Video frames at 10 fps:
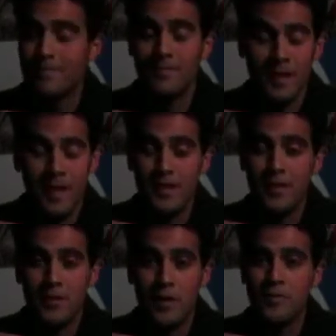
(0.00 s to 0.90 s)
I
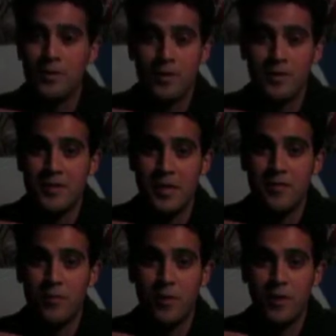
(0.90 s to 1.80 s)
know, I'm totally
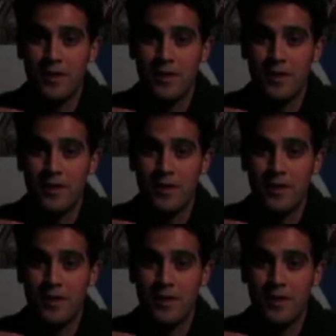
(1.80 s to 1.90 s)
sophomoric.